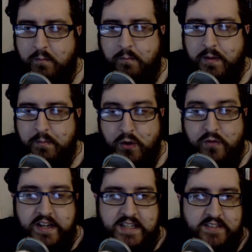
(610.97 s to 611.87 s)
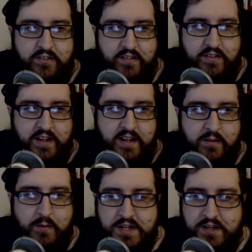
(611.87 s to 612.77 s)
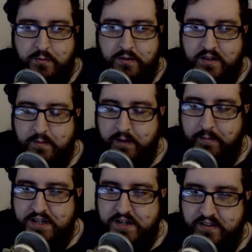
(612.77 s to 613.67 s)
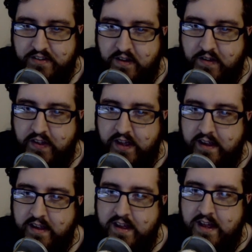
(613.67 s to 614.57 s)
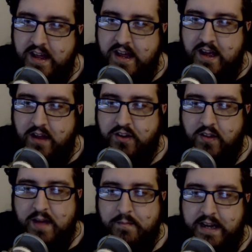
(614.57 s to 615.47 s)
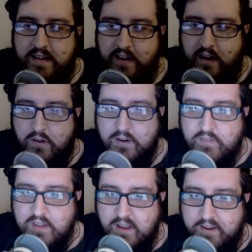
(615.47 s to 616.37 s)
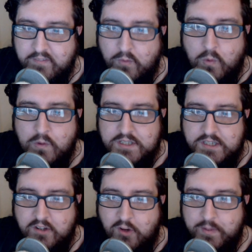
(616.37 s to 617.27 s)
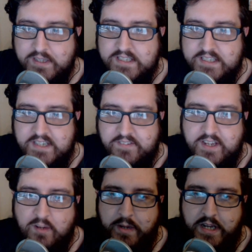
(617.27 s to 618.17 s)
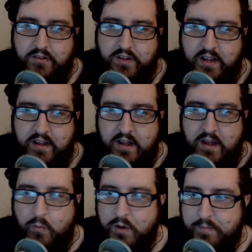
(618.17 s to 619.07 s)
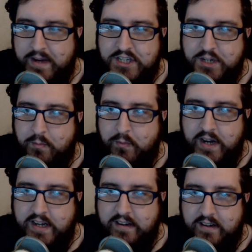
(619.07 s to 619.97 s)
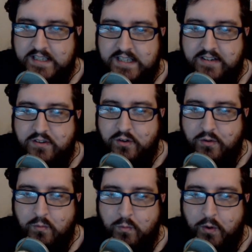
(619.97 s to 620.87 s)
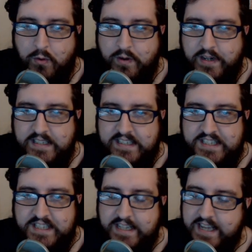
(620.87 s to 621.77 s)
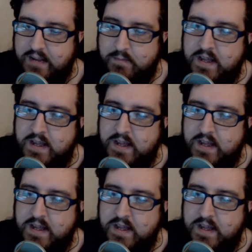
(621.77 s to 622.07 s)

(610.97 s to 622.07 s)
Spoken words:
movies for everything, which is something I mentioned at the start there. And so that means that a lot of the kind of orcs and goblins and stuff that you'll be using would match up really nicely to what already exists in the game.